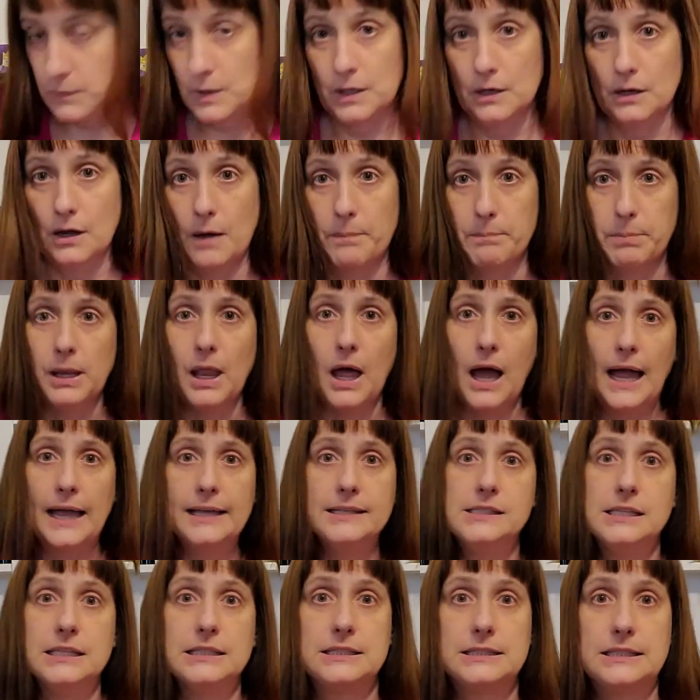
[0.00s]

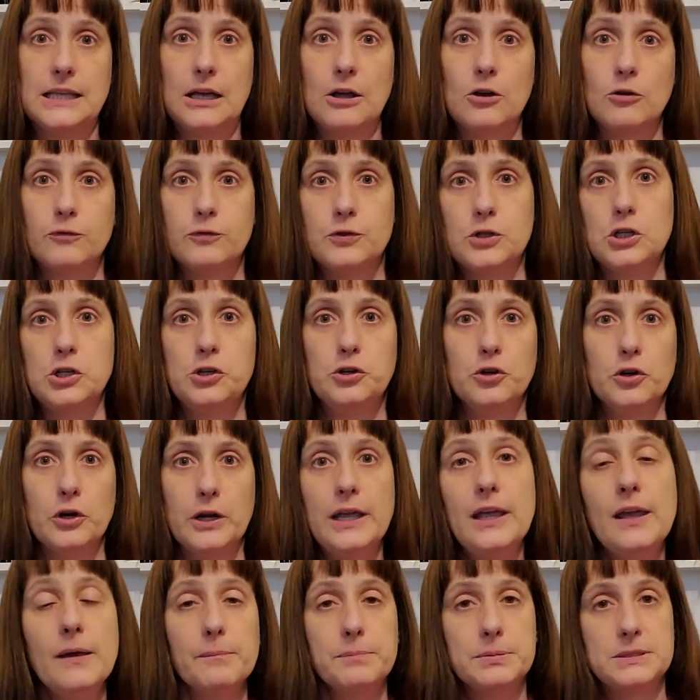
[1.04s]
applies itself to your
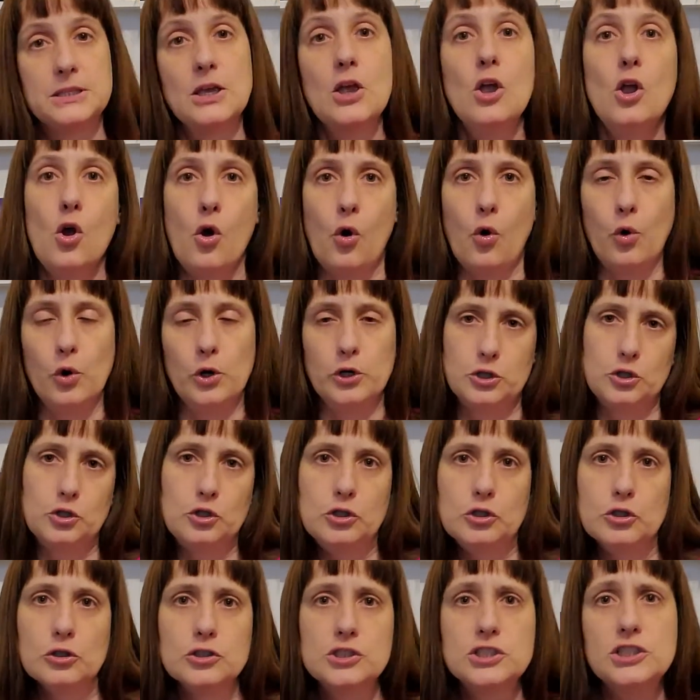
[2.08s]
hips or to
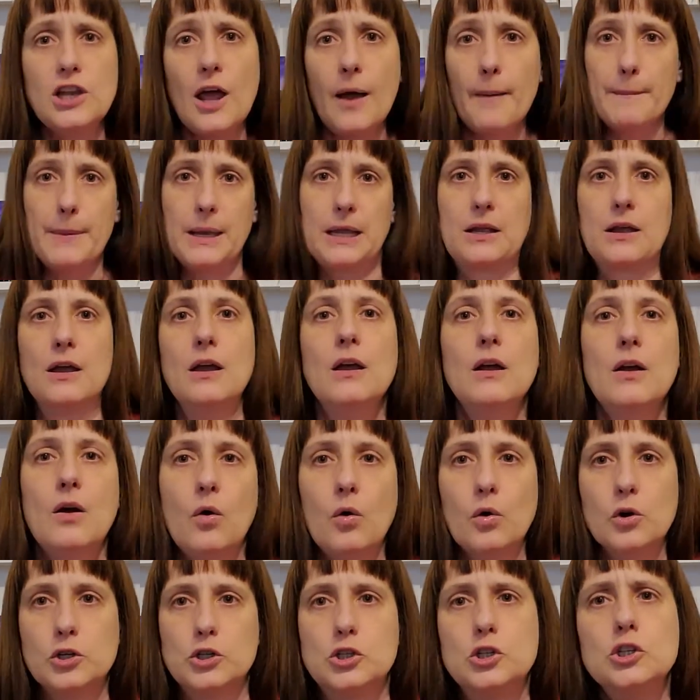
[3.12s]
your stomach
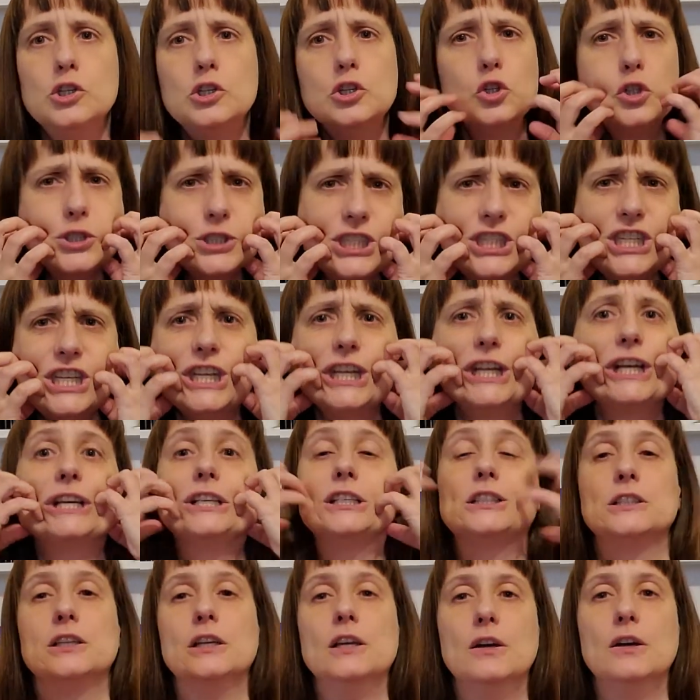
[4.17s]
or to your
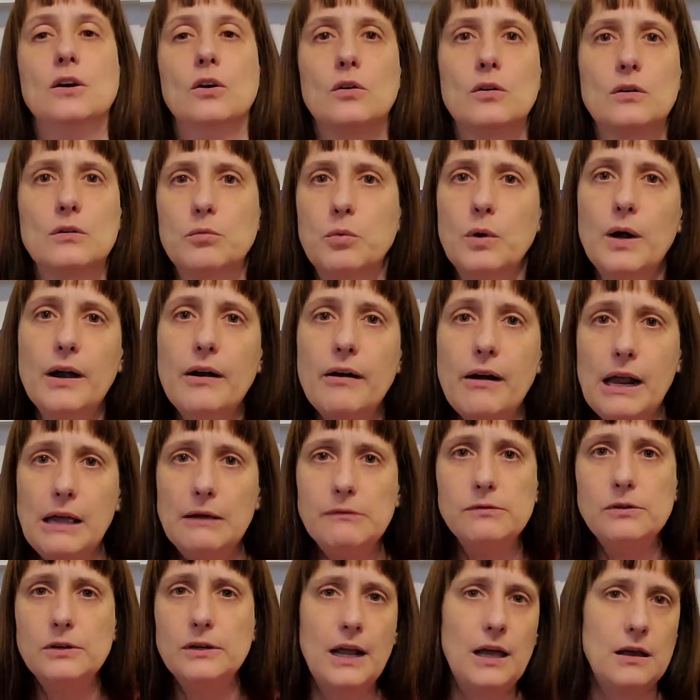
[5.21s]
cheeks or
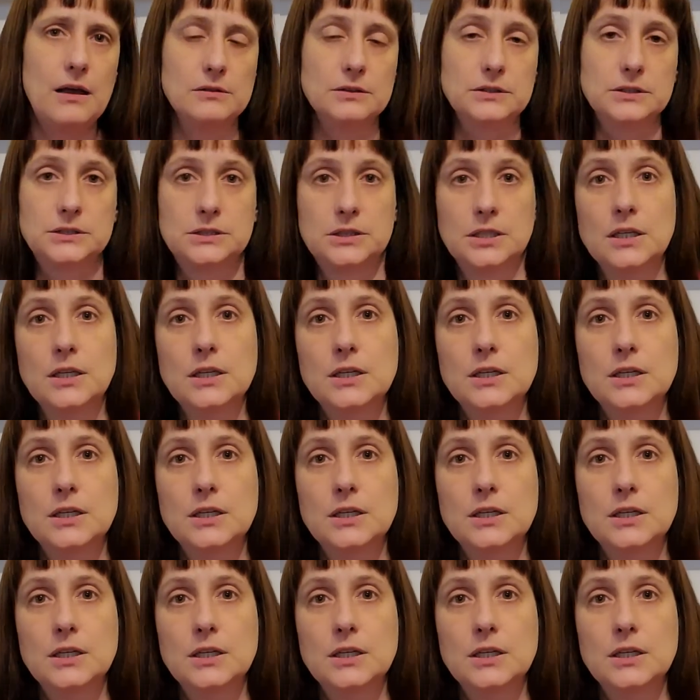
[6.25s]
wherever else.